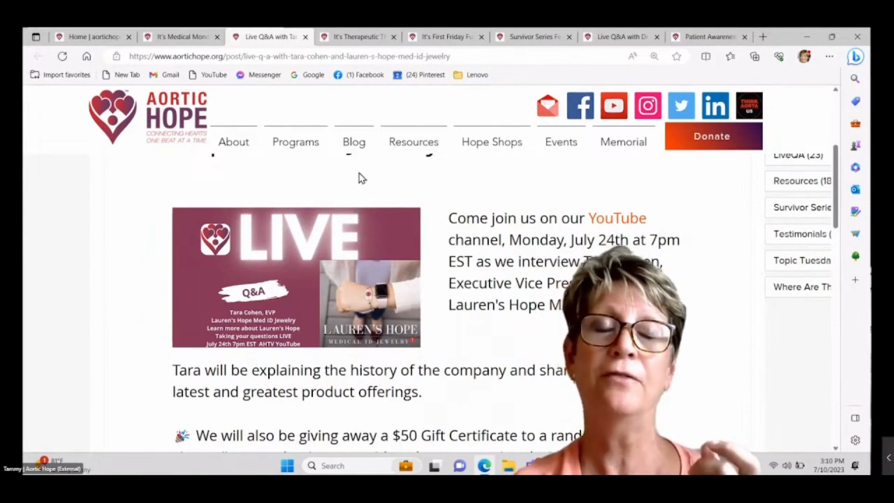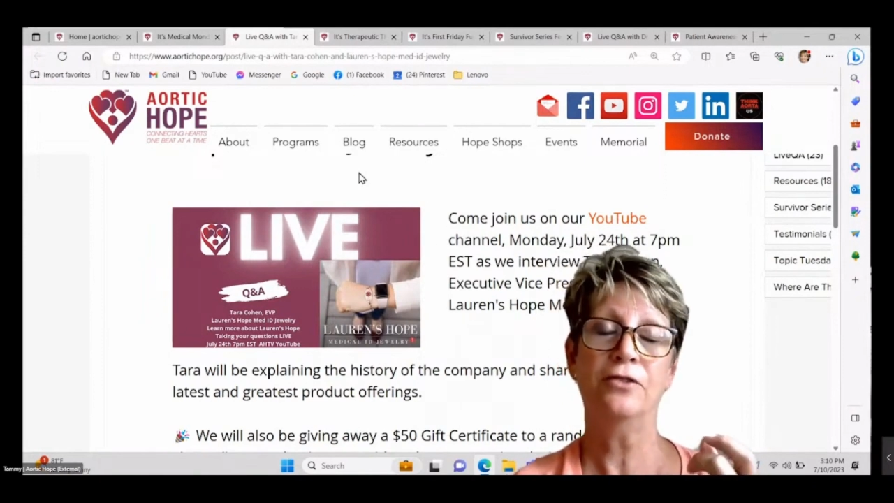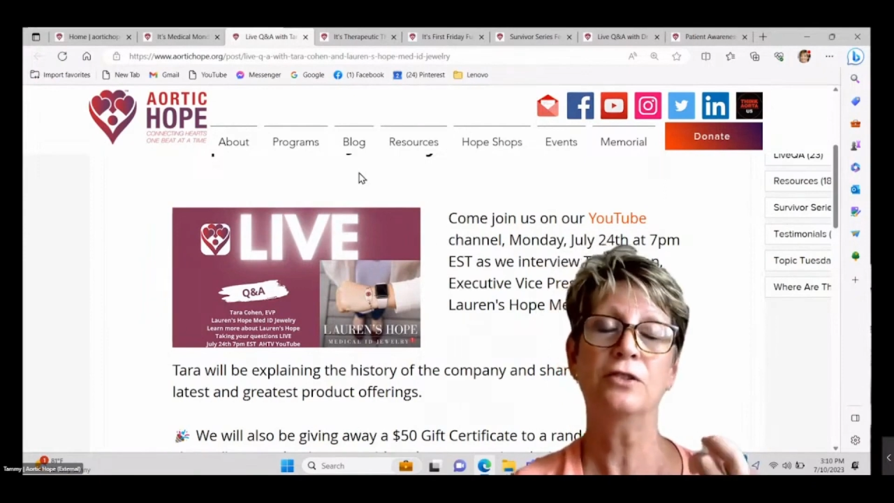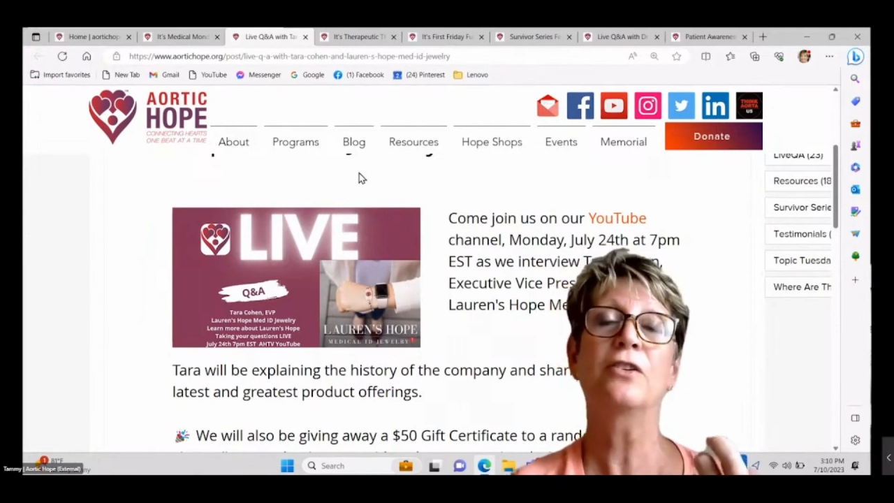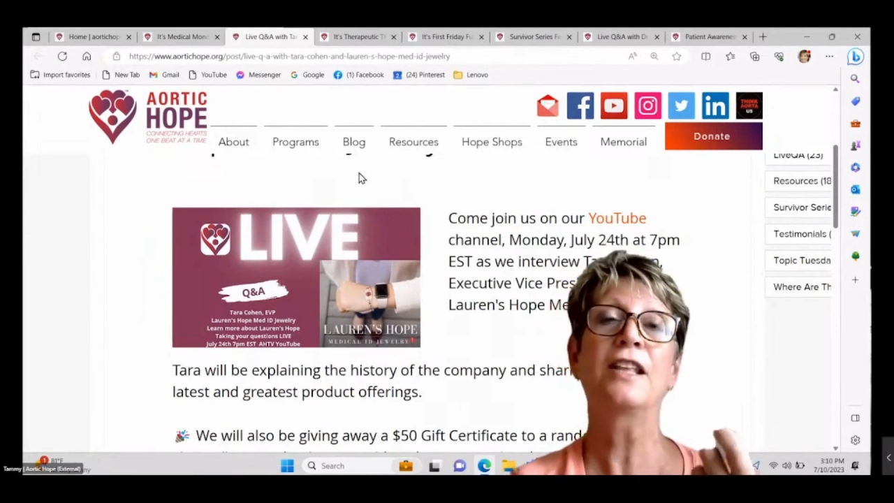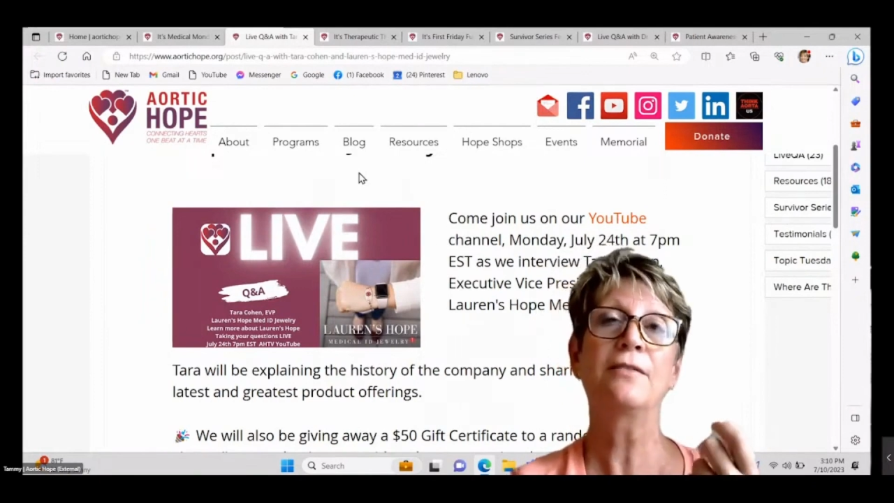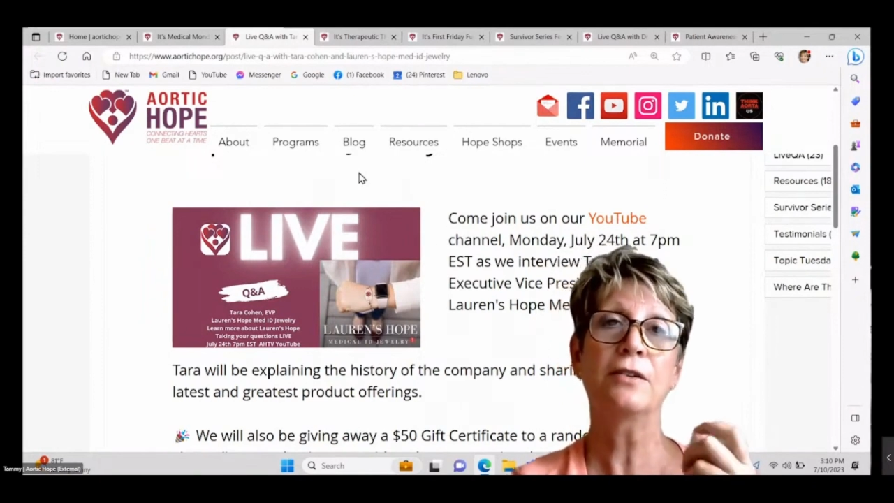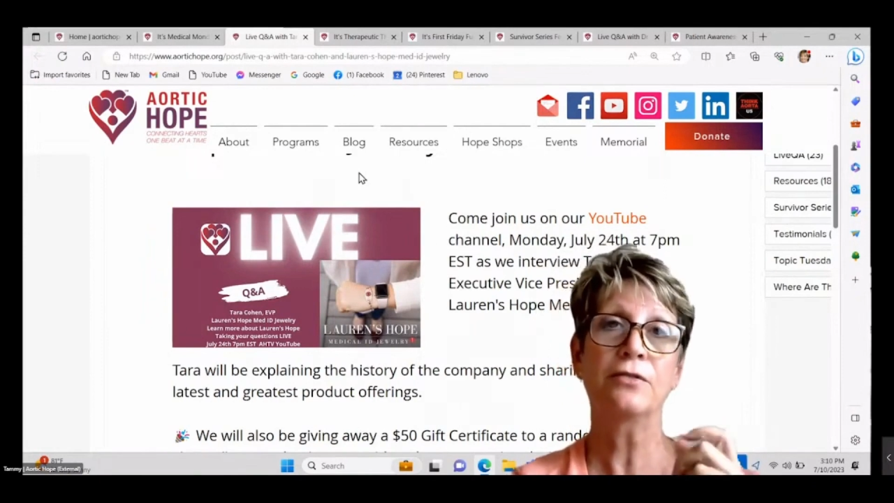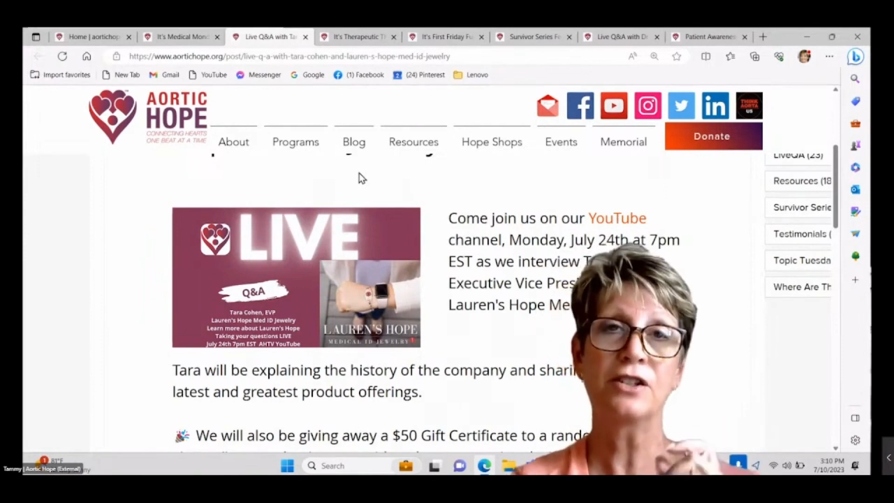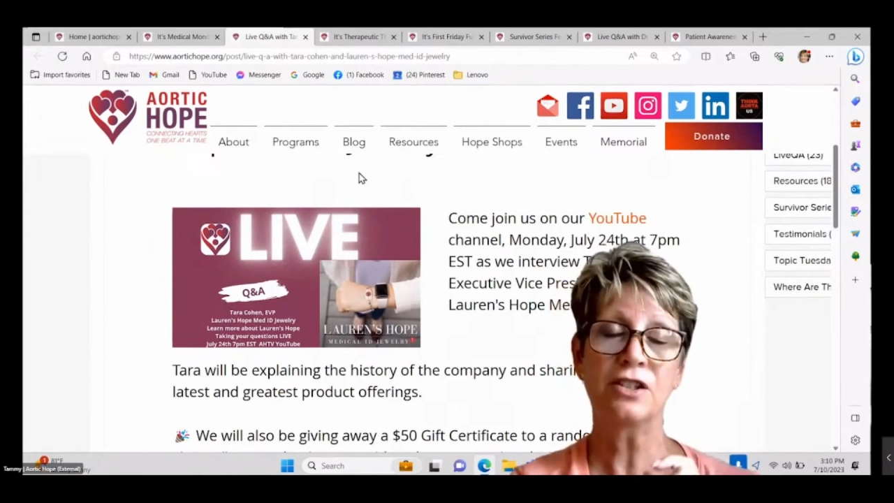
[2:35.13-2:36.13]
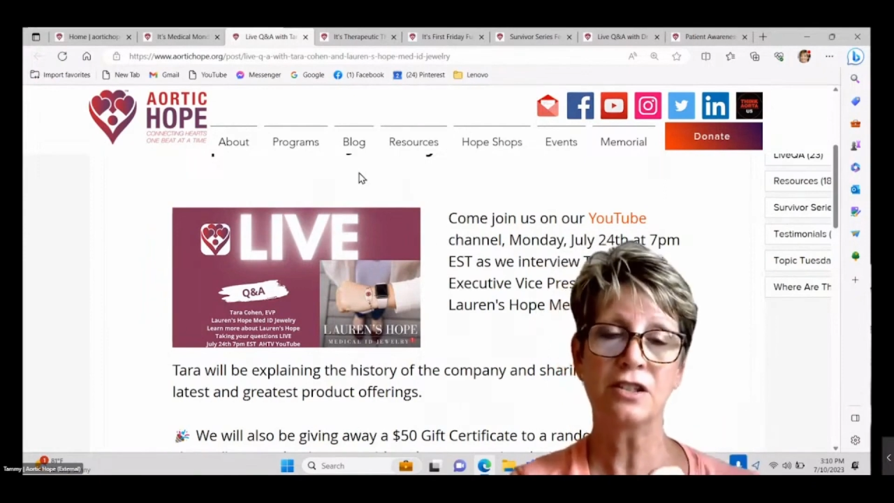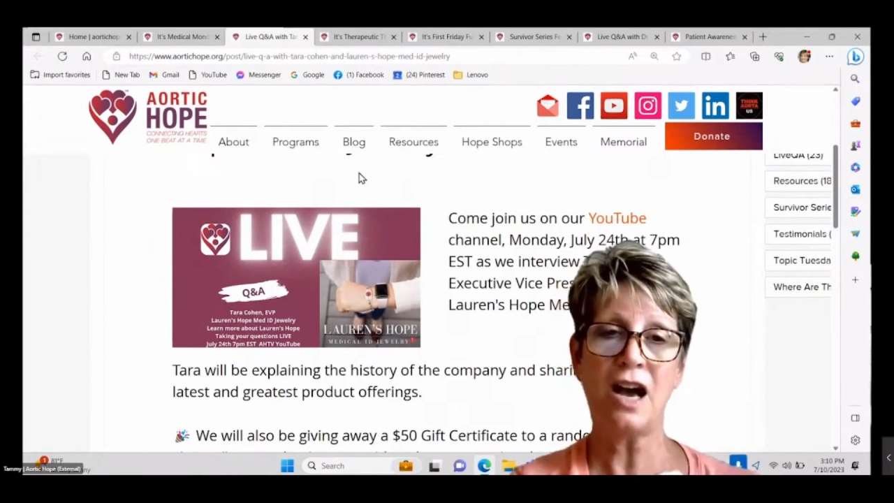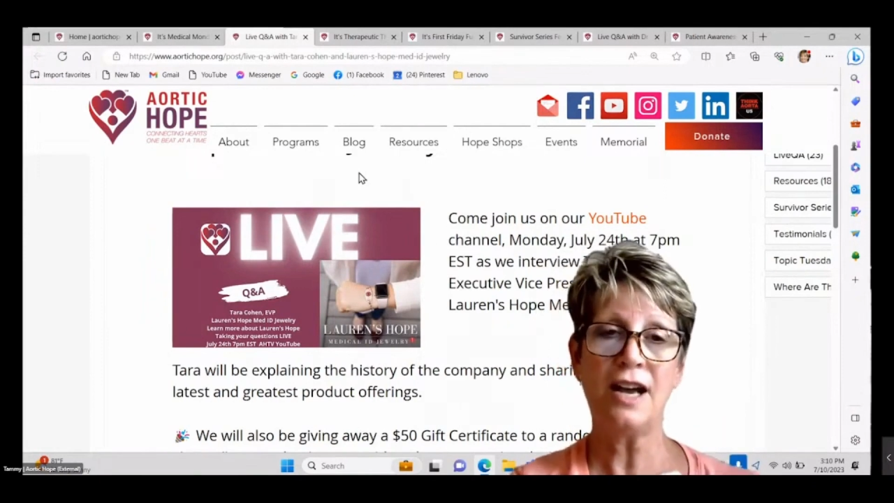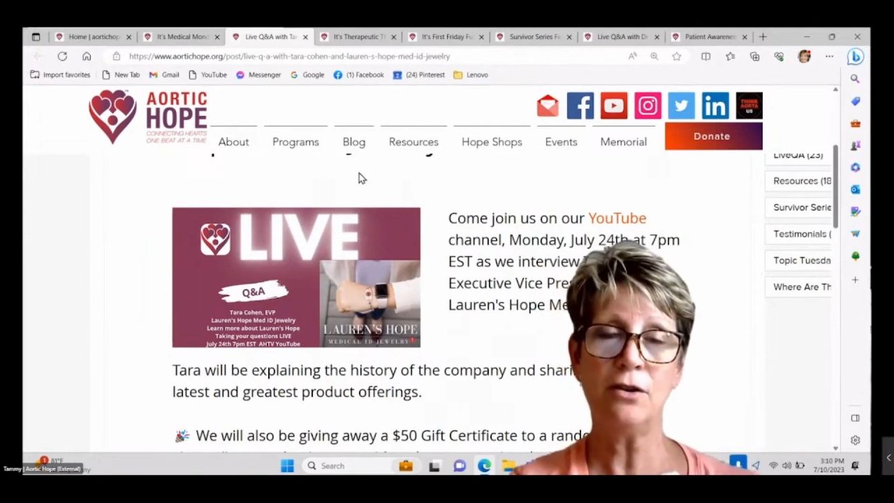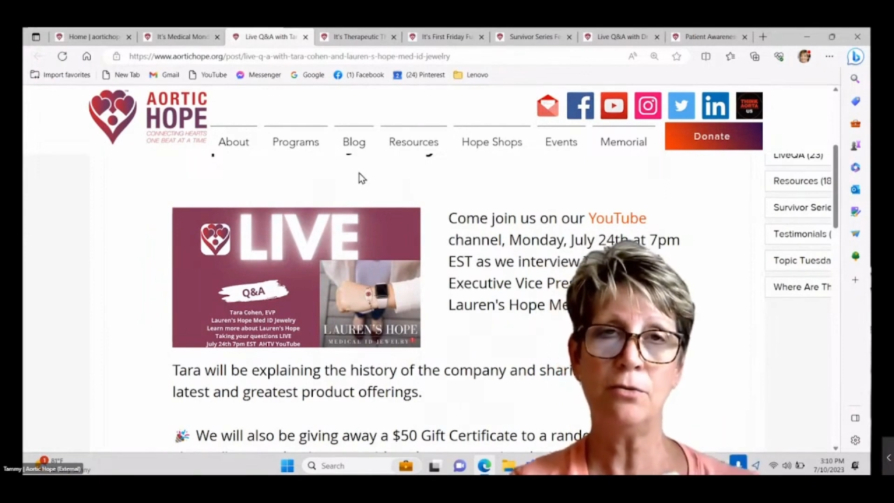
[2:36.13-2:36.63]
first of all they have different
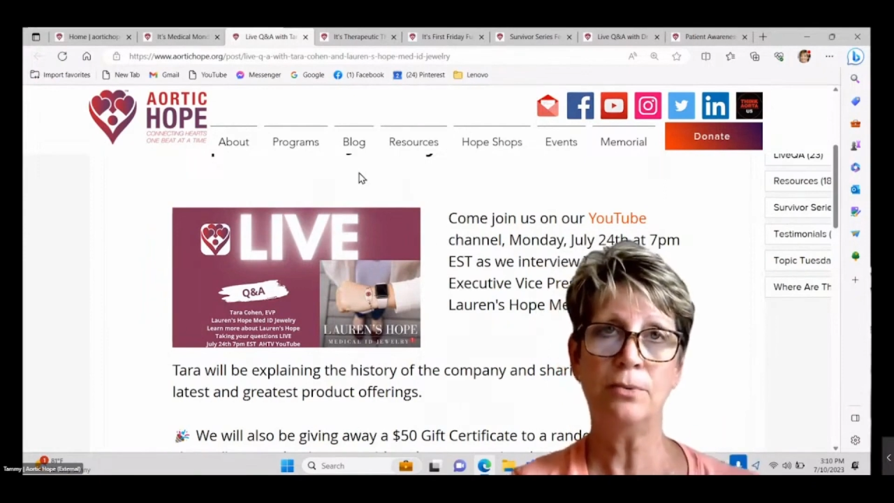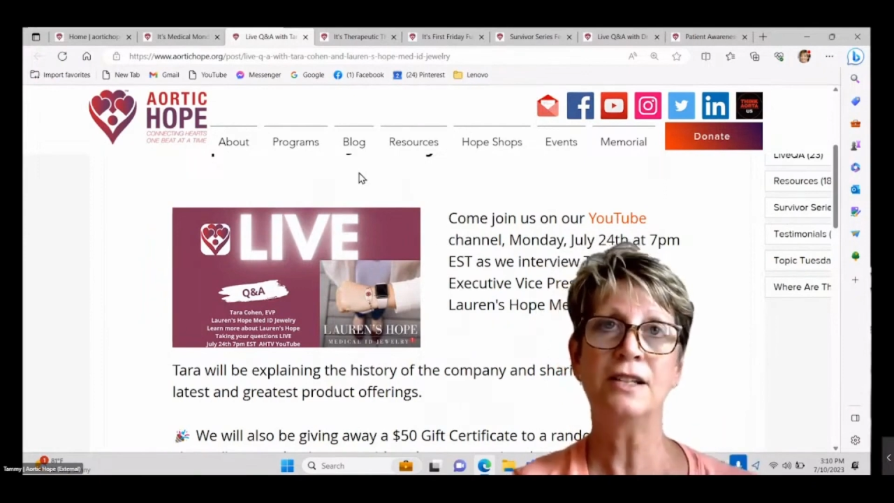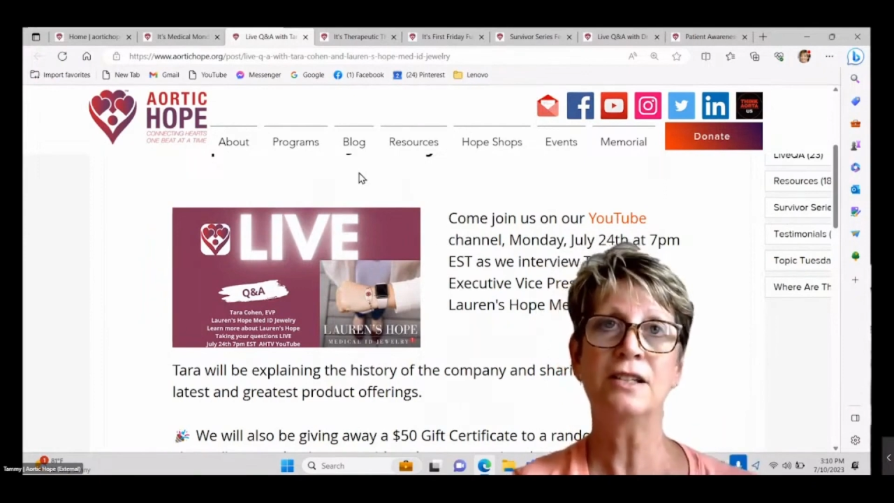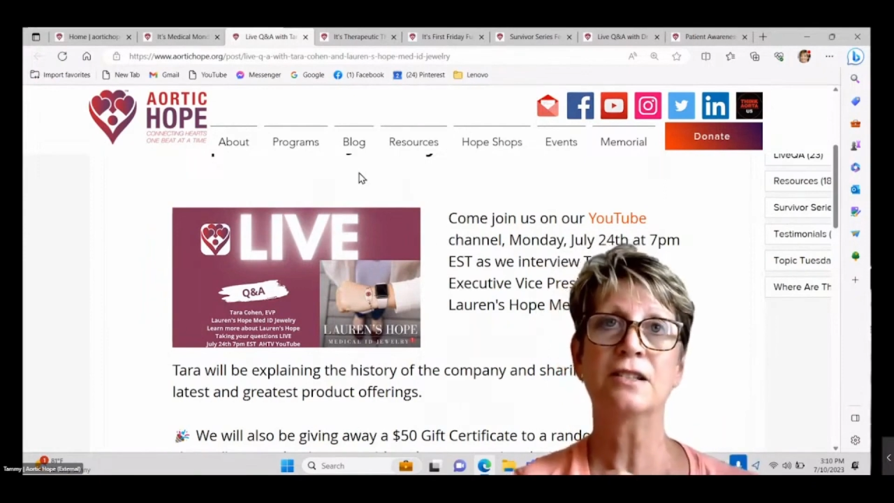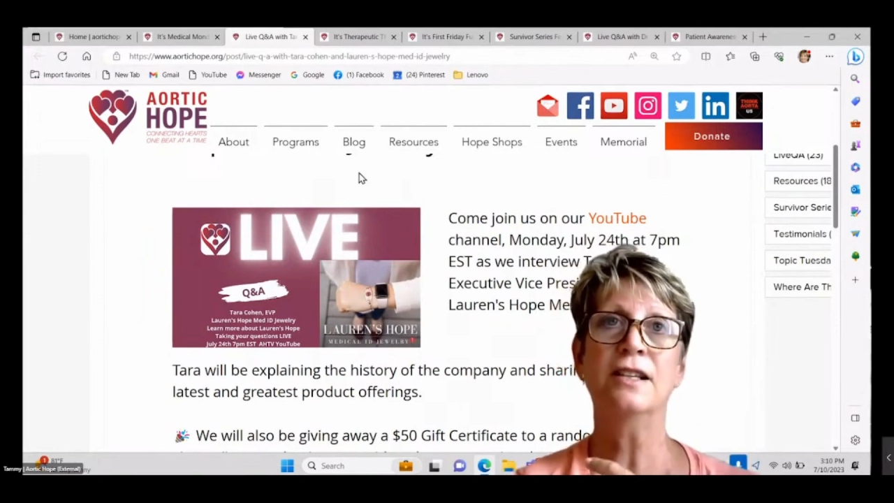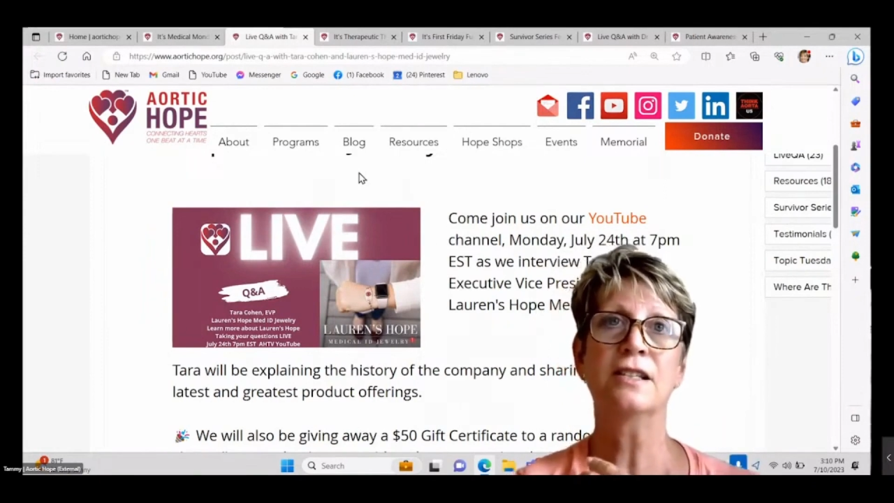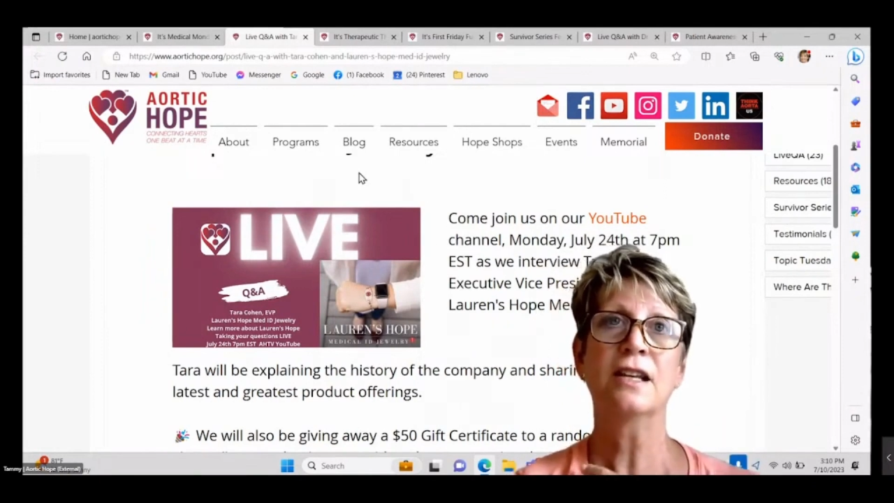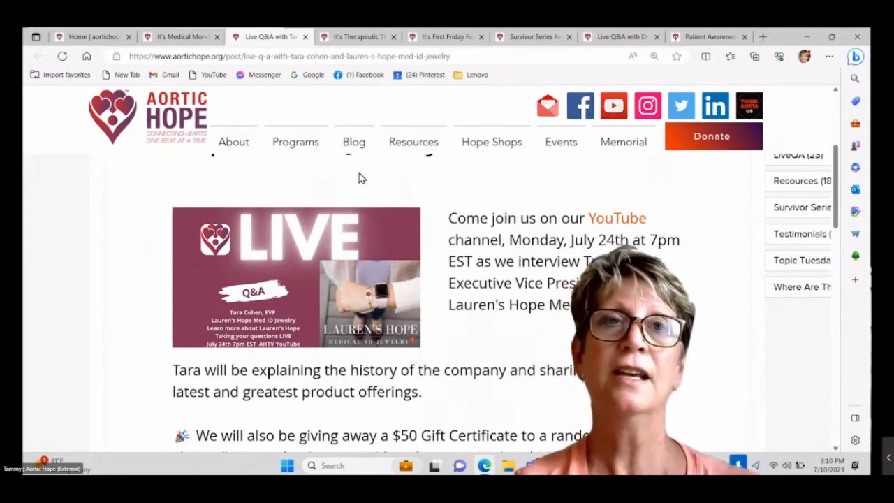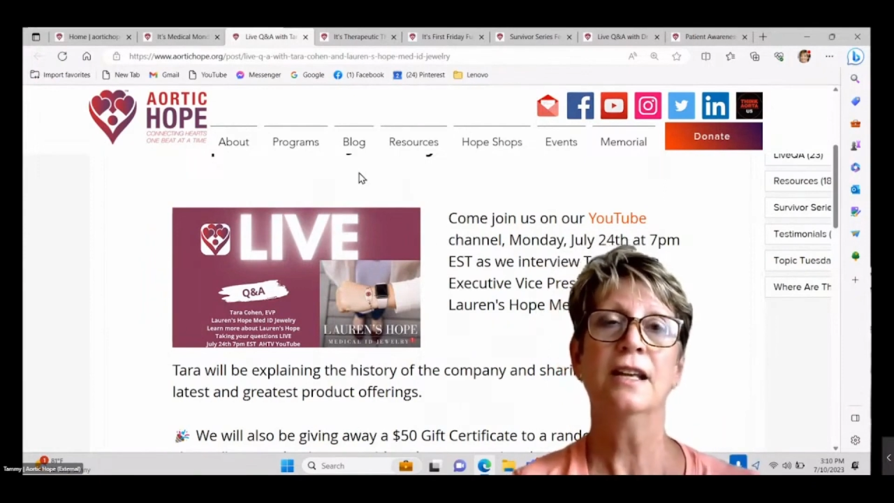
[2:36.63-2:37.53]
style bracelets.